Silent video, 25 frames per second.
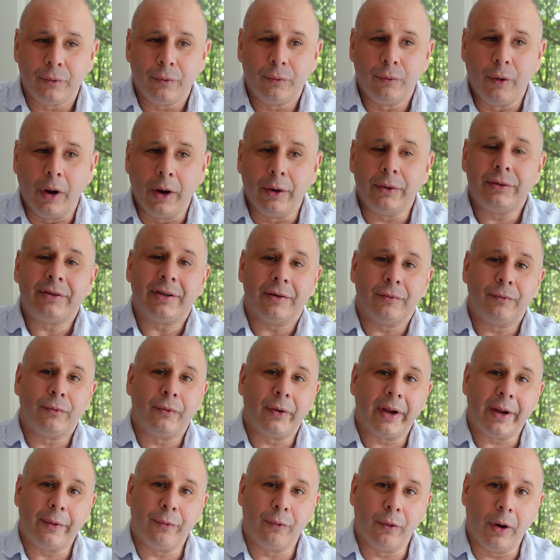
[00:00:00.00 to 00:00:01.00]
wrote and
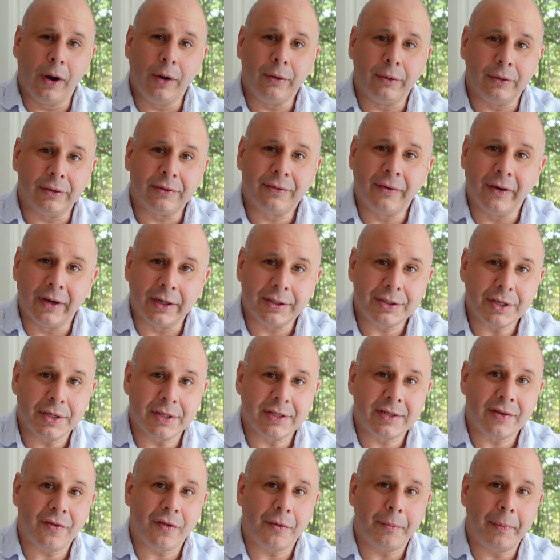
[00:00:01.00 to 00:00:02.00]
rewrote
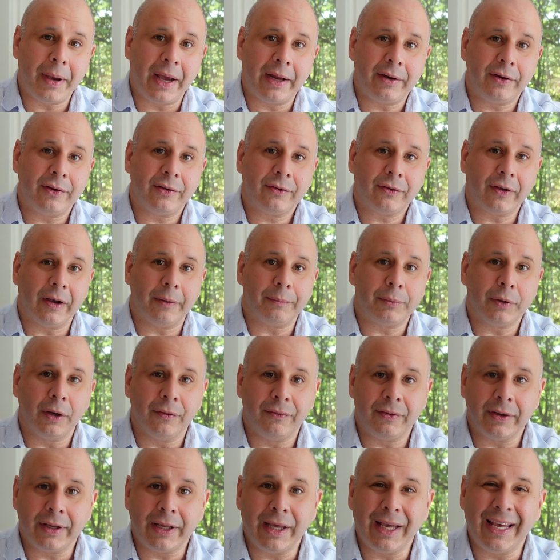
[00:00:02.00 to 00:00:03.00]
versions of the manuscript
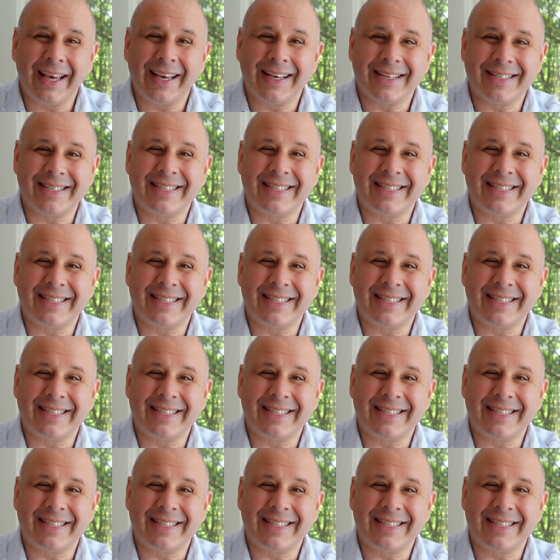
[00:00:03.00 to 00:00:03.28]
over years,